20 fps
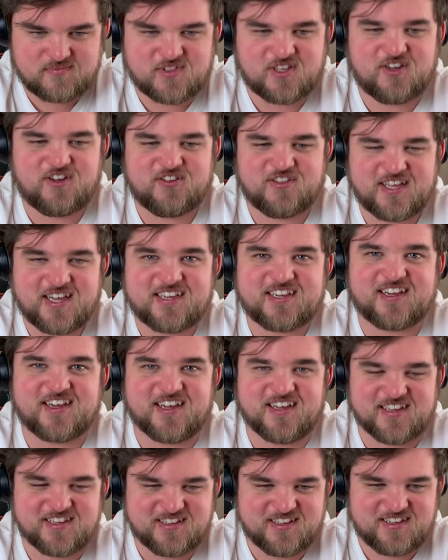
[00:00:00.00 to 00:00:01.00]
Oh, that
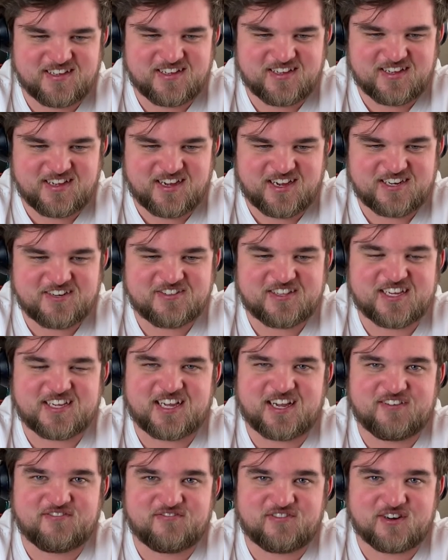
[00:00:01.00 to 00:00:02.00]
guy. I know that
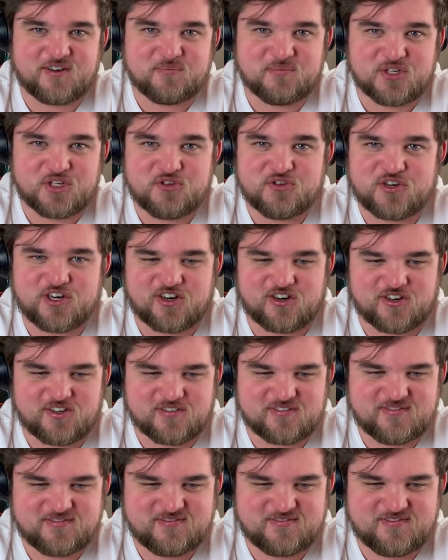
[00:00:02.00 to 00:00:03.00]
guy from New
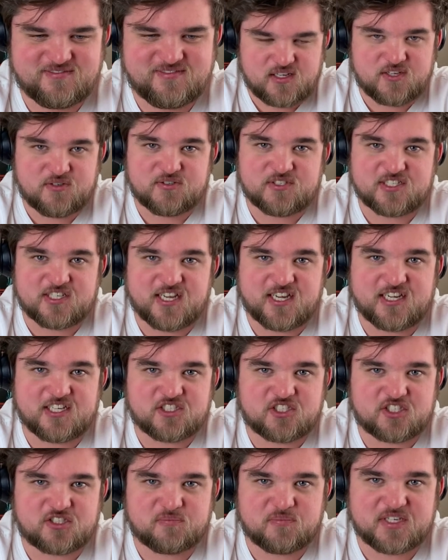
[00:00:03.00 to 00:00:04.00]
Girl. He was at
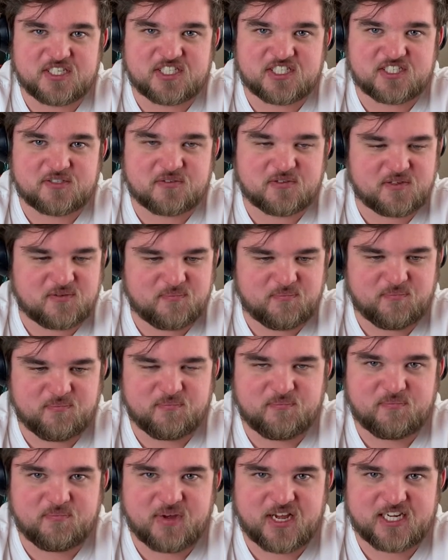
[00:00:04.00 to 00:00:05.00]
Schmidt's
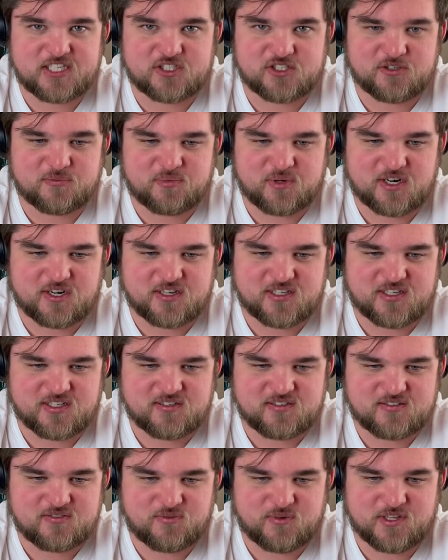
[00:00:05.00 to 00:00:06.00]
bachelor party
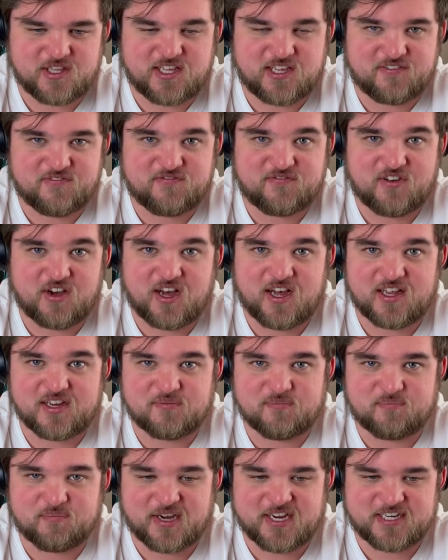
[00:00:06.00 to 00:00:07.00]
where they fought
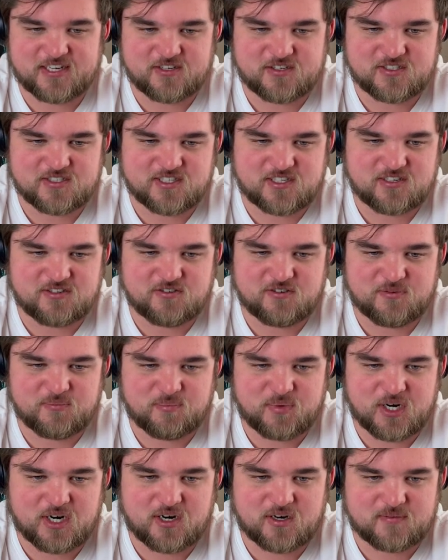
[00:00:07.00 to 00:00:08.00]
bikers in an old
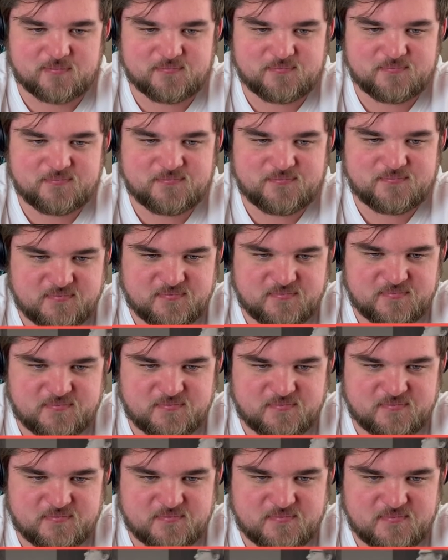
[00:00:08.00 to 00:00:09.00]
bar.
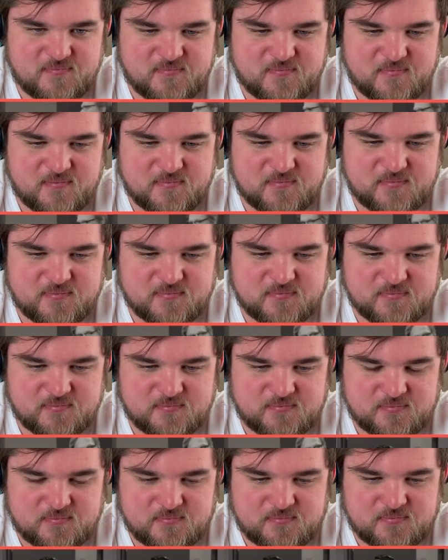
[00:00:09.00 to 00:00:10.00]
Jones over there failed
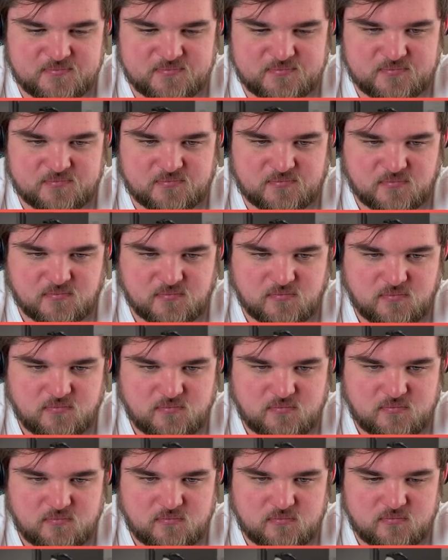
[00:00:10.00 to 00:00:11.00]
miserably.
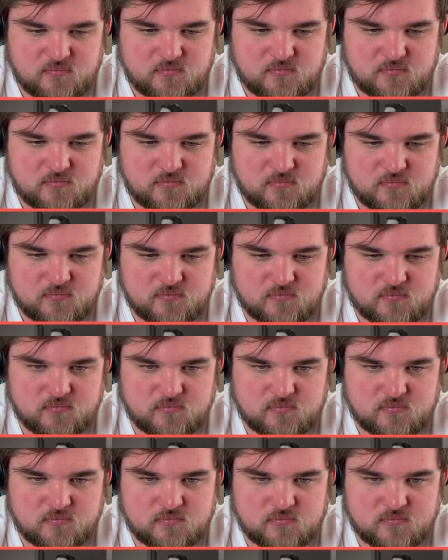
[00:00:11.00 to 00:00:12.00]
Isn't that right, Jones?
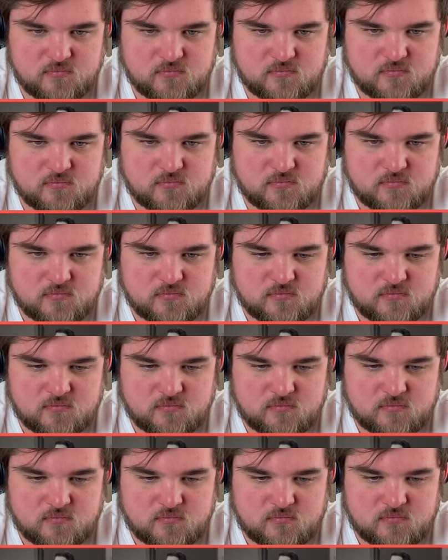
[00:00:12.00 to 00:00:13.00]
The wife thought 5
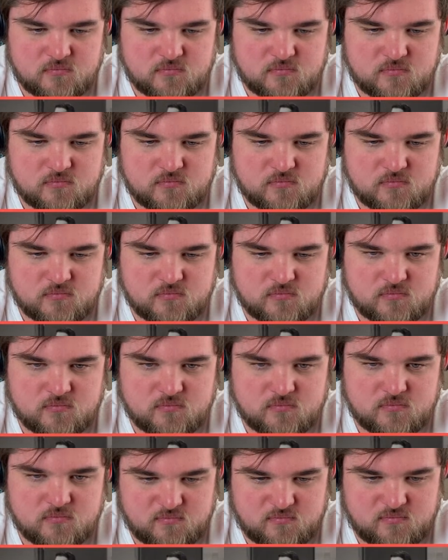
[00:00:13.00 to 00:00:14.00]
courses would be
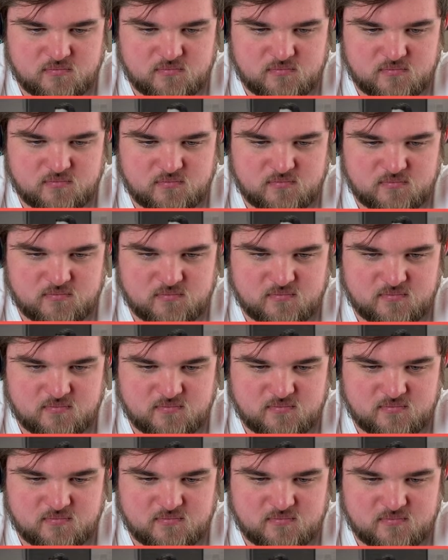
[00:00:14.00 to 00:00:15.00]
sufficient. I wore a
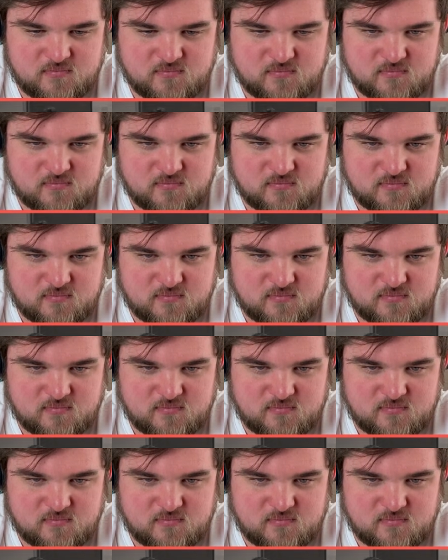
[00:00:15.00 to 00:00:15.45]
turtleneck.